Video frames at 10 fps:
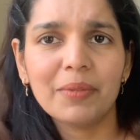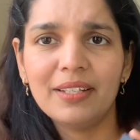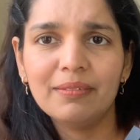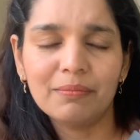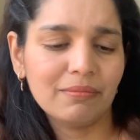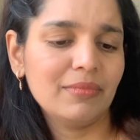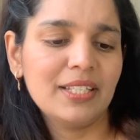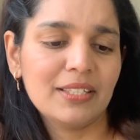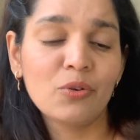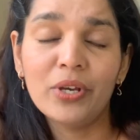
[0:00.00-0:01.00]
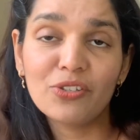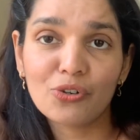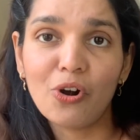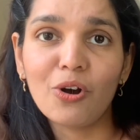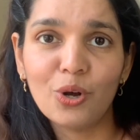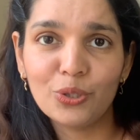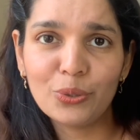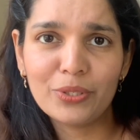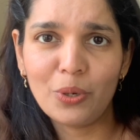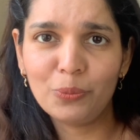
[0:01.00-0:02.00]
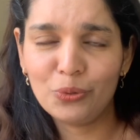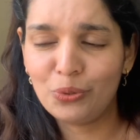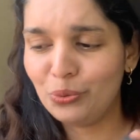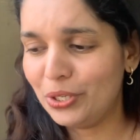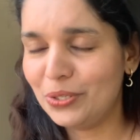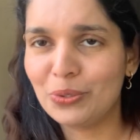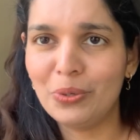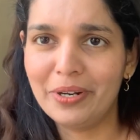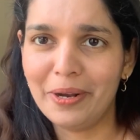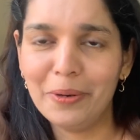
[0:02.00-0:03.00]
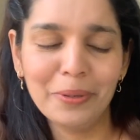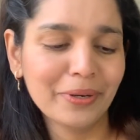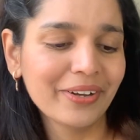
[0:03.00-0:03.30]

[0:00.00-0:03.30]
and it's going strong, although it's almost 2 years old now.